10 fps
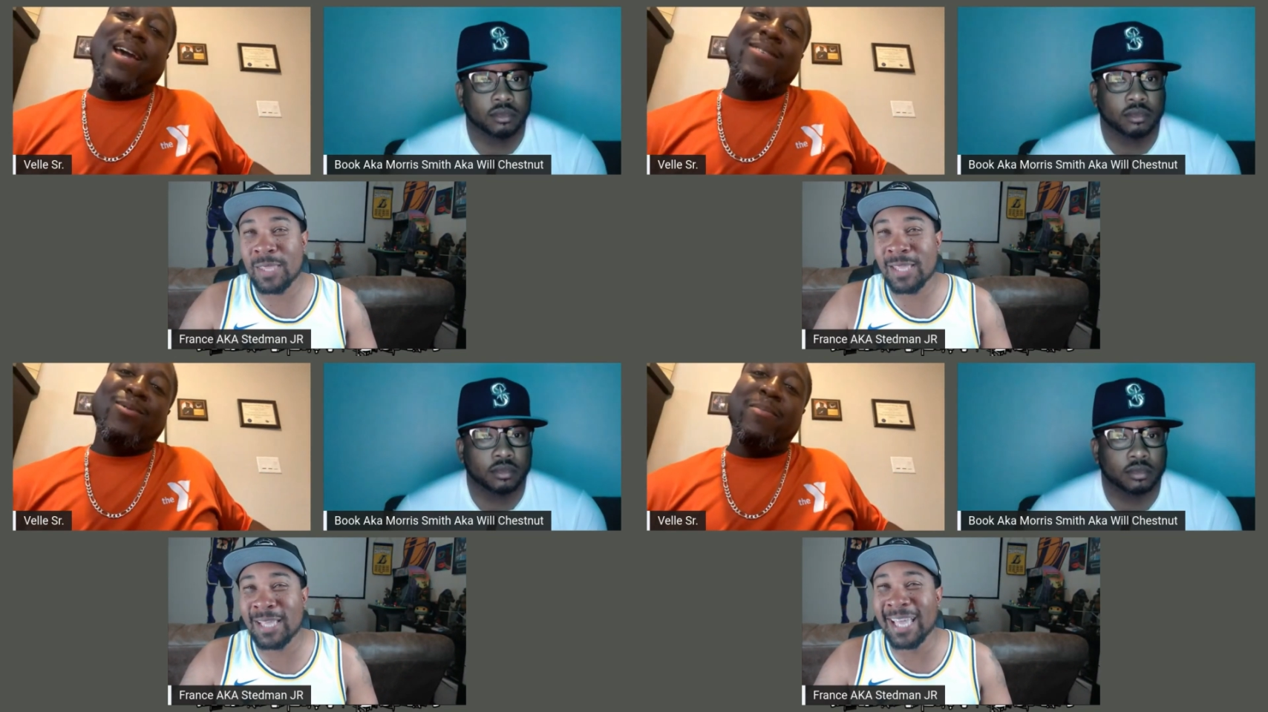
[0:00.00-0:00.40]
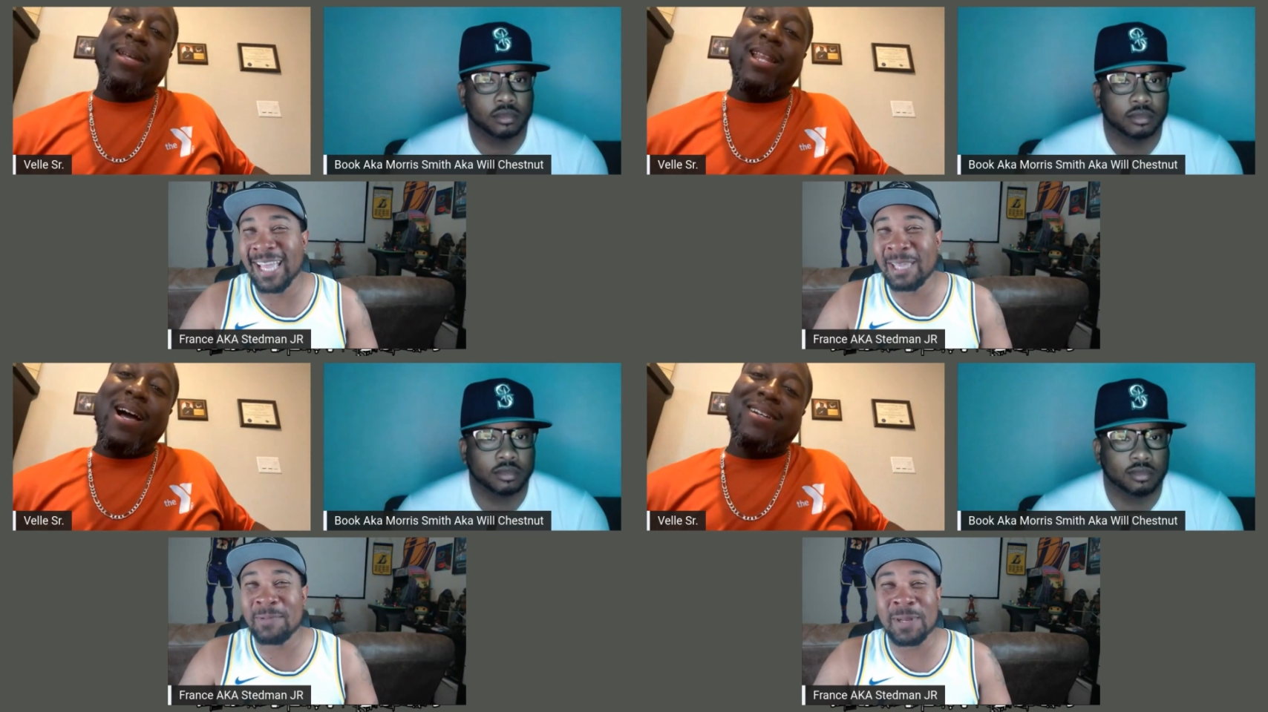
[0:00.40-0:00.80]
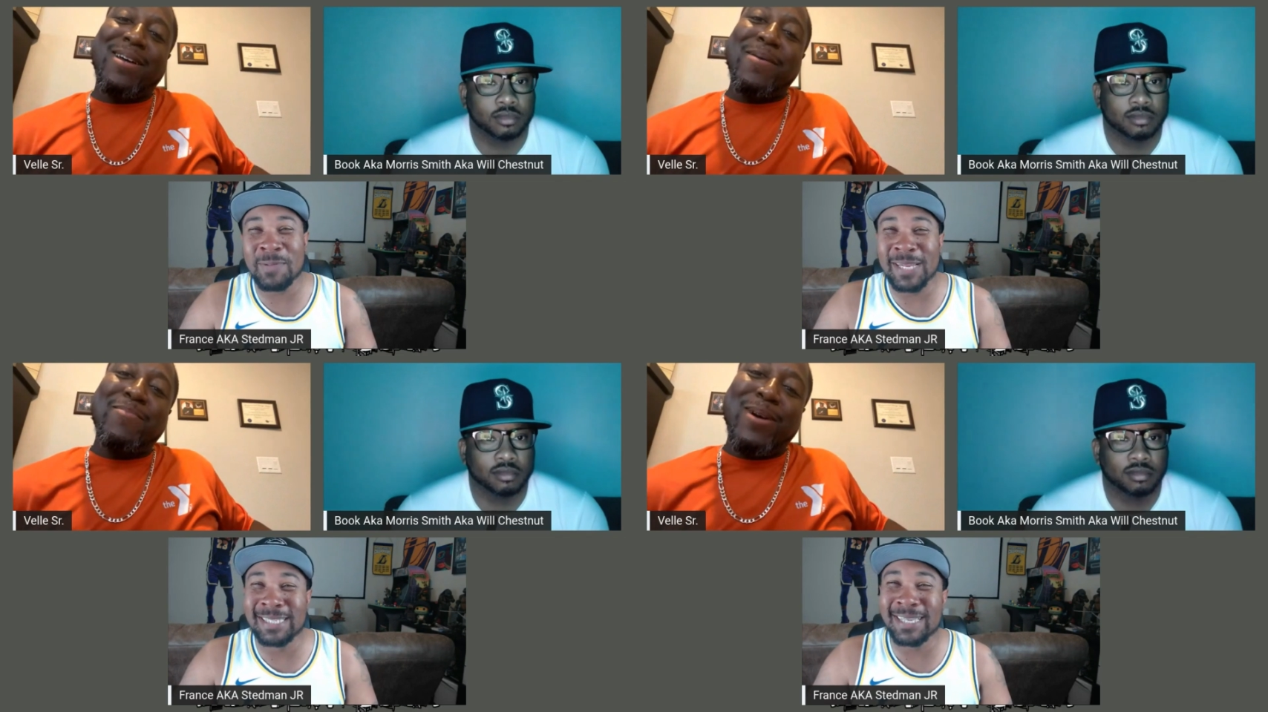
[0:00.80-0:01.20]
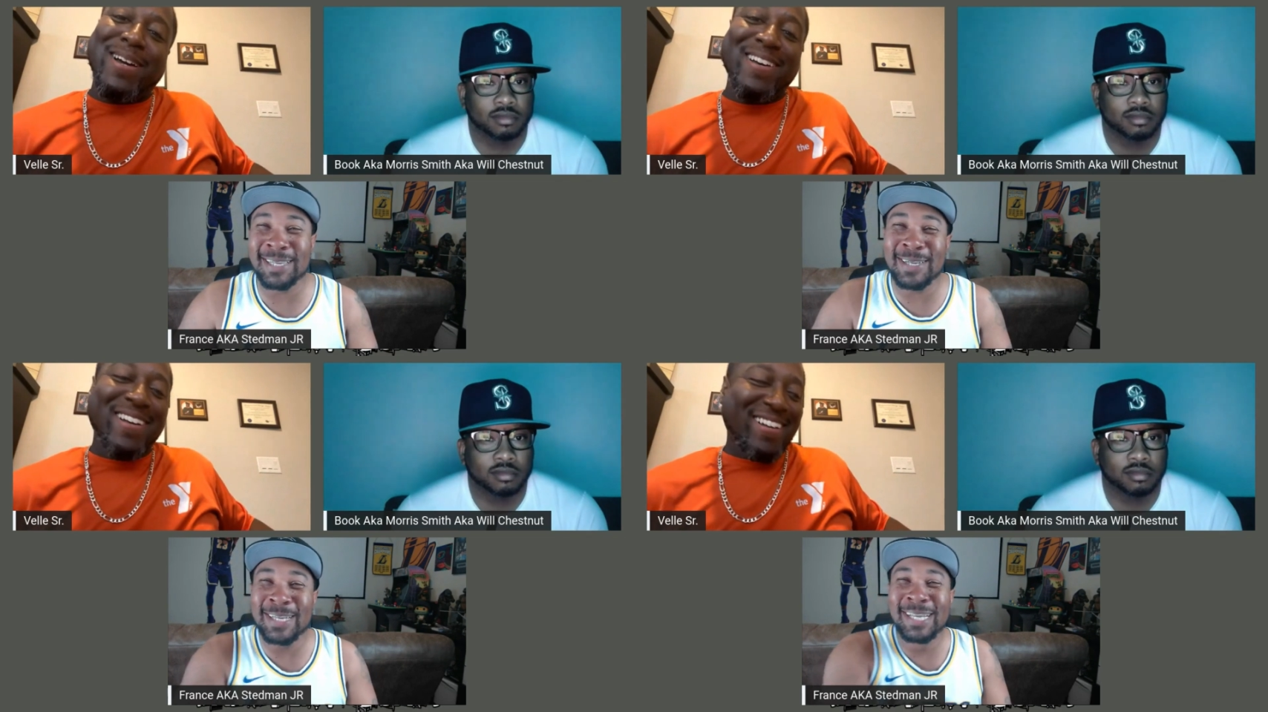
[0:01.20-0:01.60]
Speaker 1: Gates would have been locked been up. In
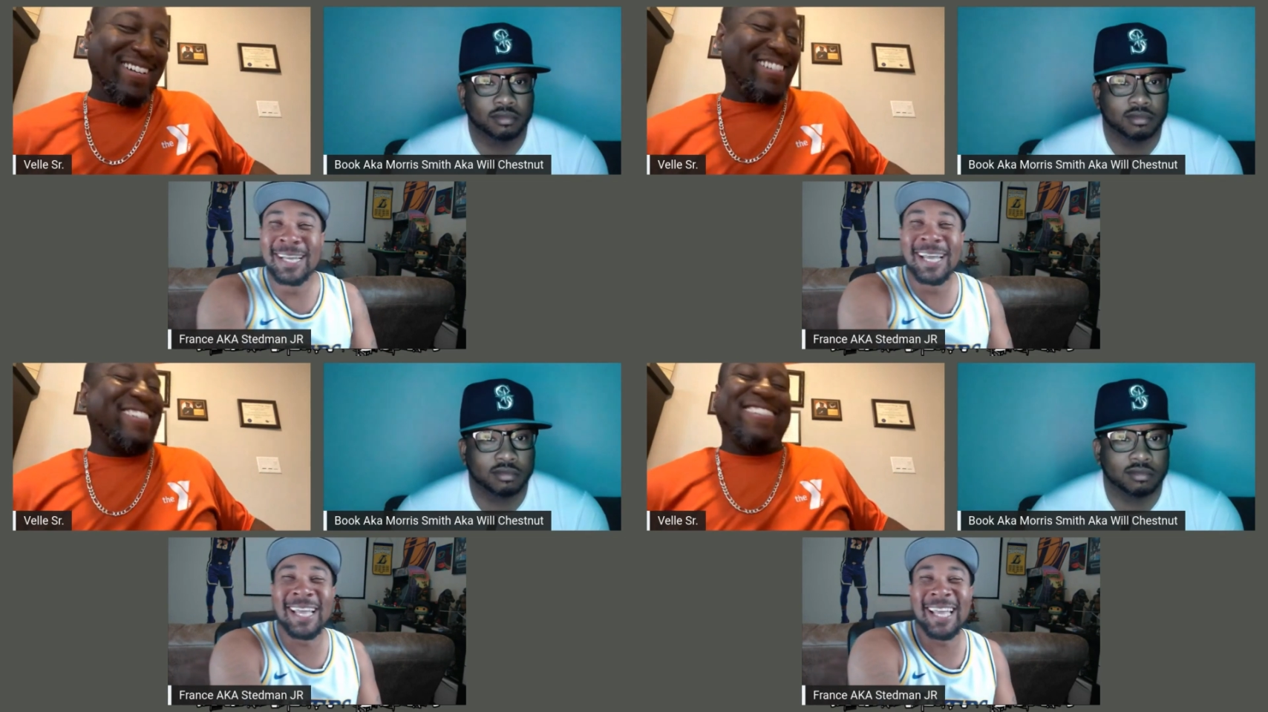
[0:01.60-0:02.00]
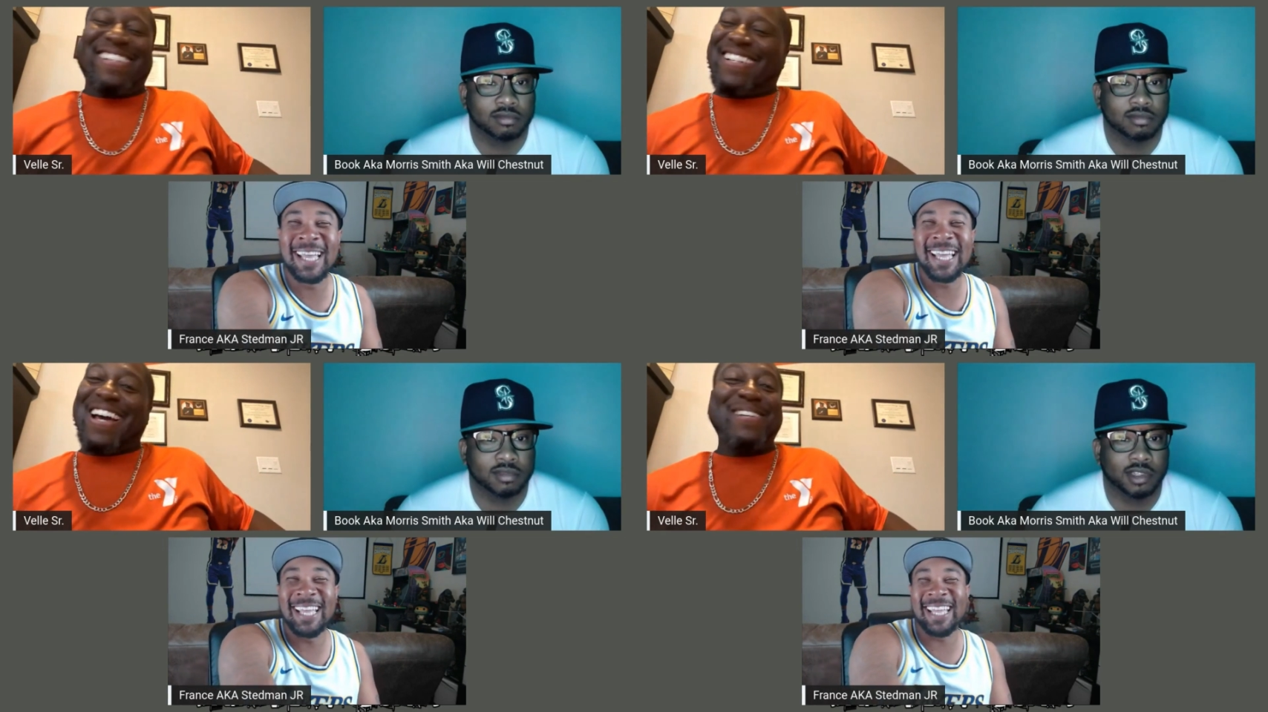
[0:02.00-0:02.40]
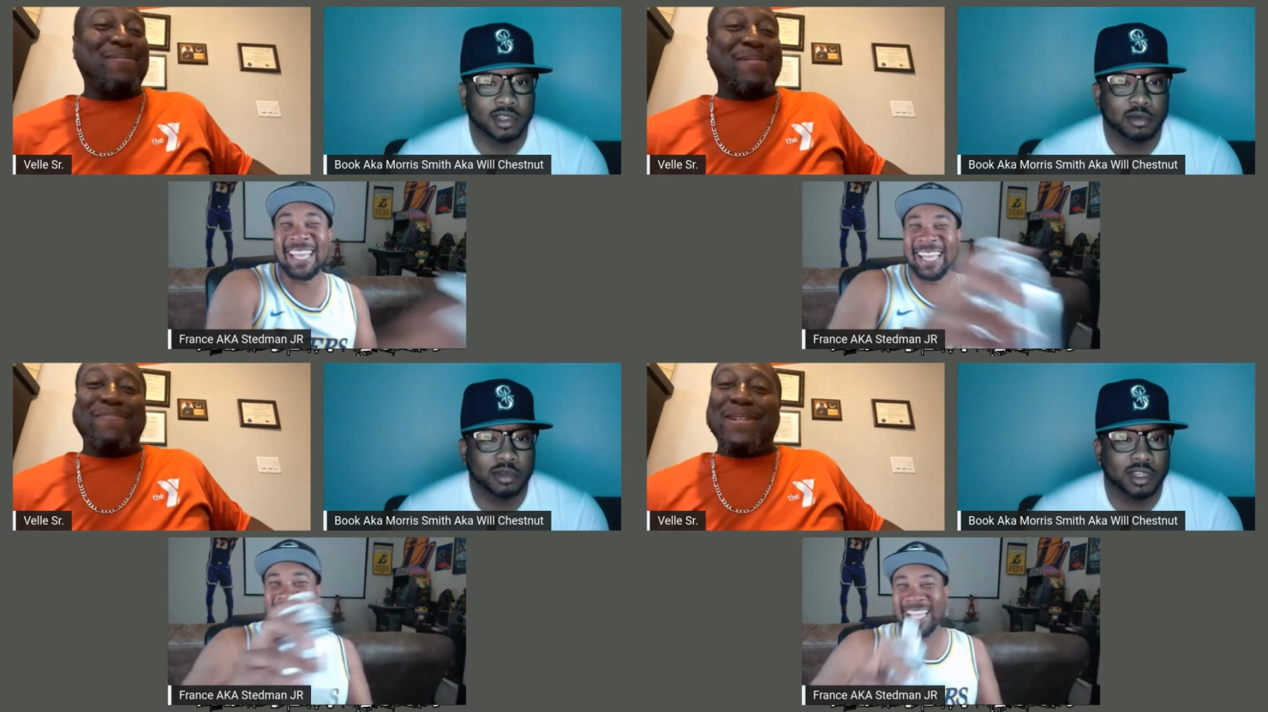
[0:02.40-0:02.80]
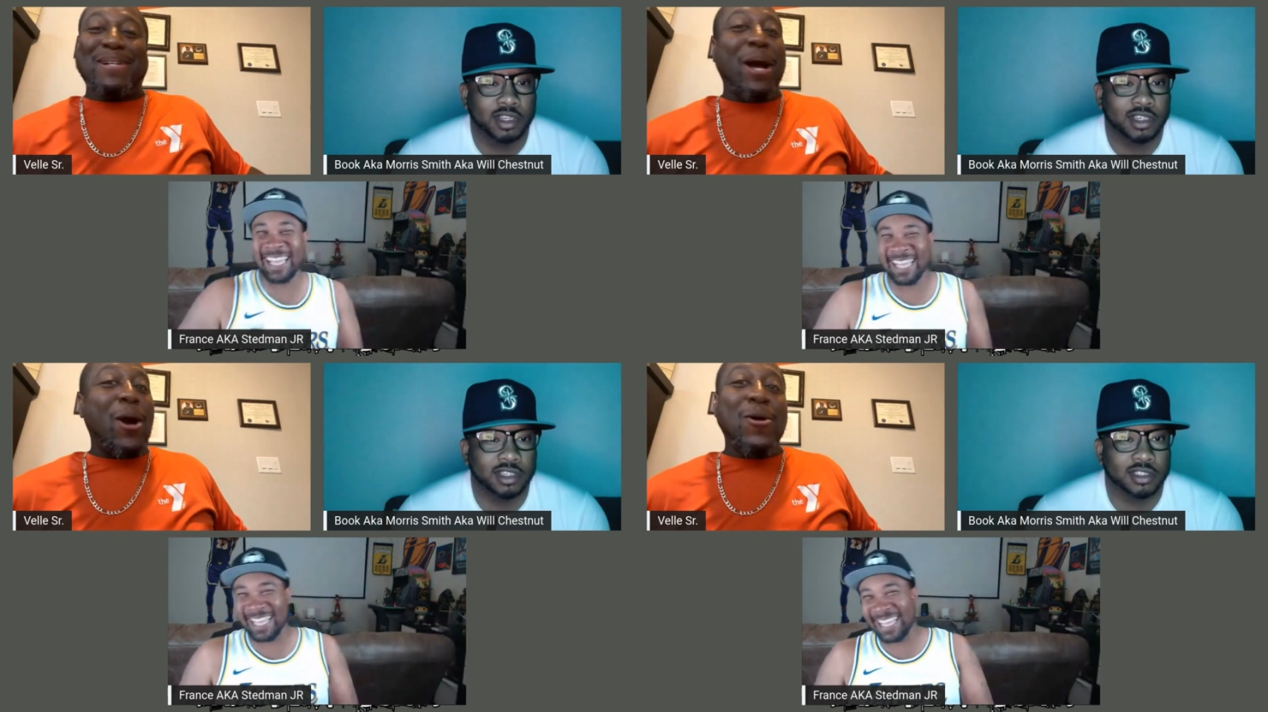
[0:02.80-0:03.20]
jail. Gates would have been
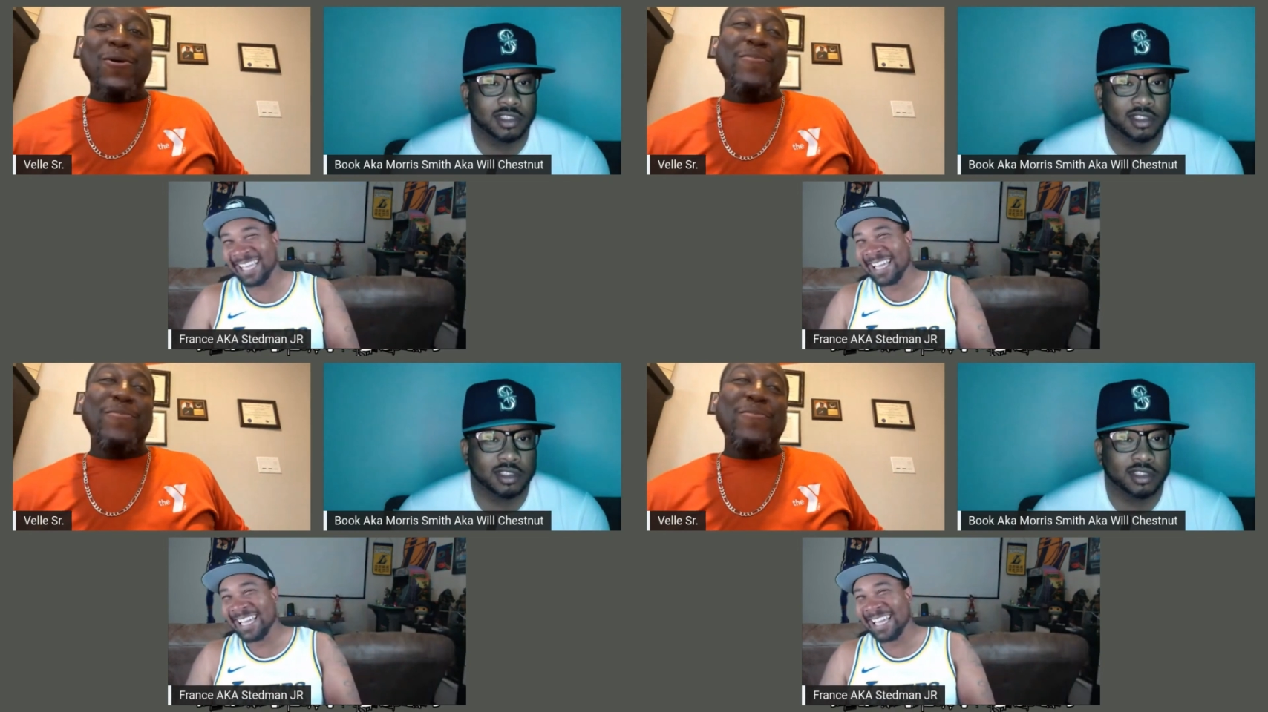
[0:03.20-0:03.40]
gone,